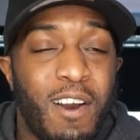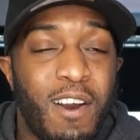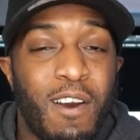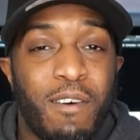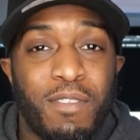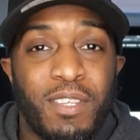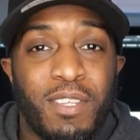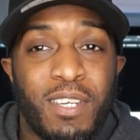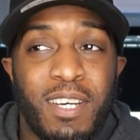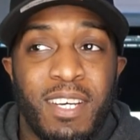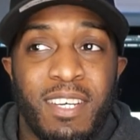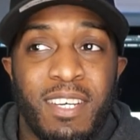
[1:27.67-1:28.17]

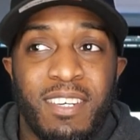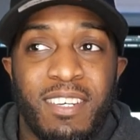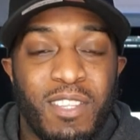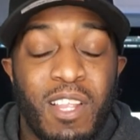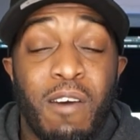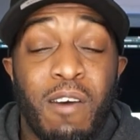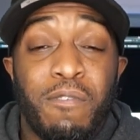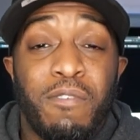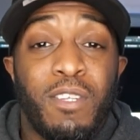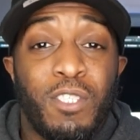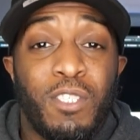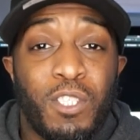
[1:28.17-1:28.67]
after
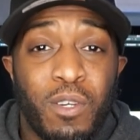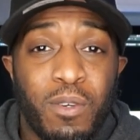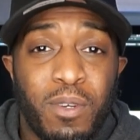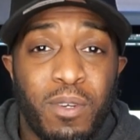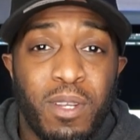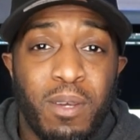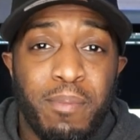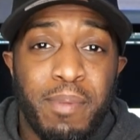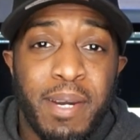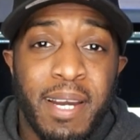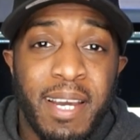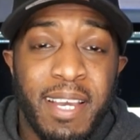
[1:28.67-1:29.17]
laughing and
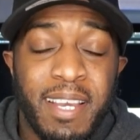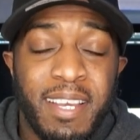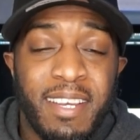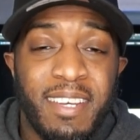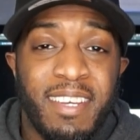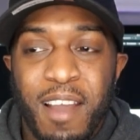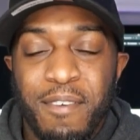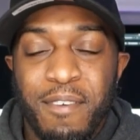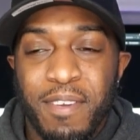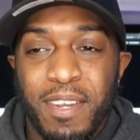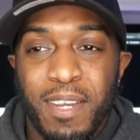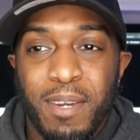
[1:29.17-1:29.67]
joking about it,
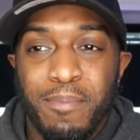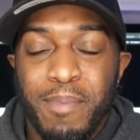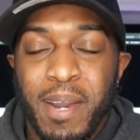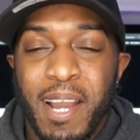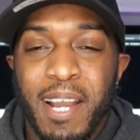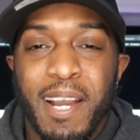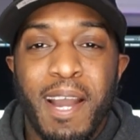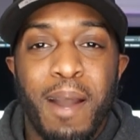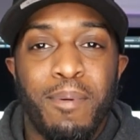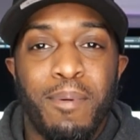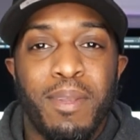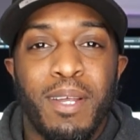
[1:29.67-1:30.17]
I think
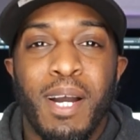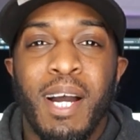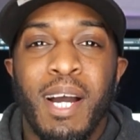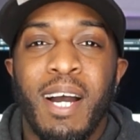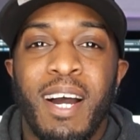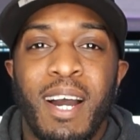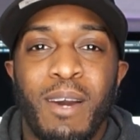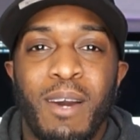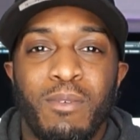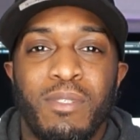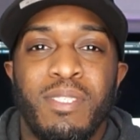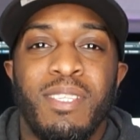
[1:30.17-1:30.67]
about a couple
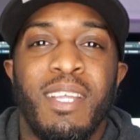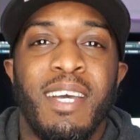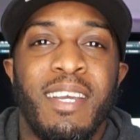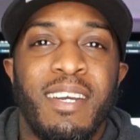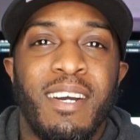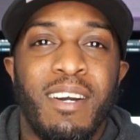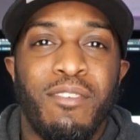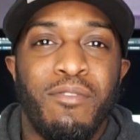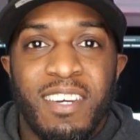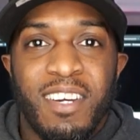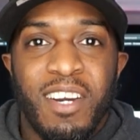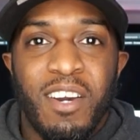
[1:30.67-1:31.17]
of hours
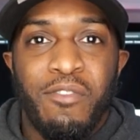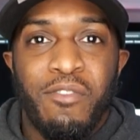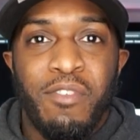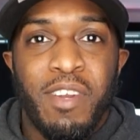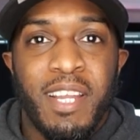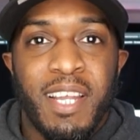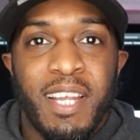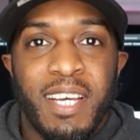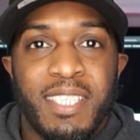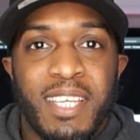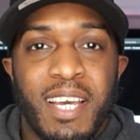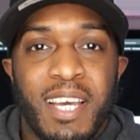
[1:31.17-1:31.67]
later, I
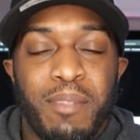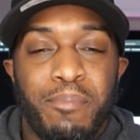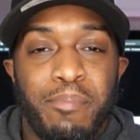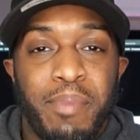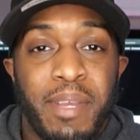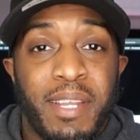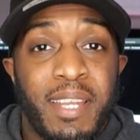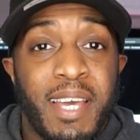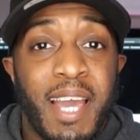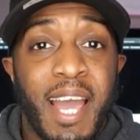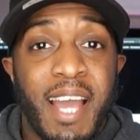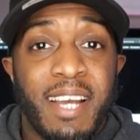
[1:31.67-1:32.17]
realised that I'd
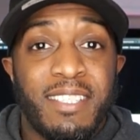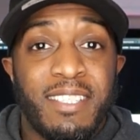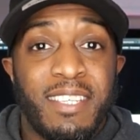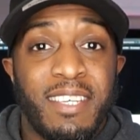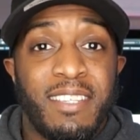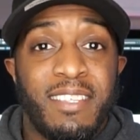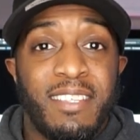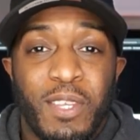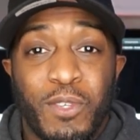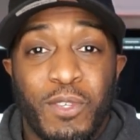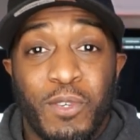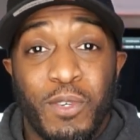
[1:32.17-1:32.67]
been hacked
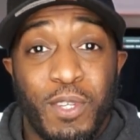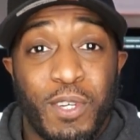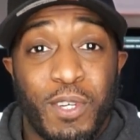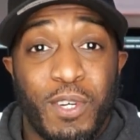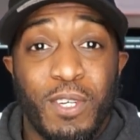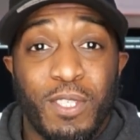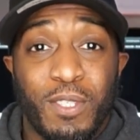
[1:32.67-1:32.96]
and it's going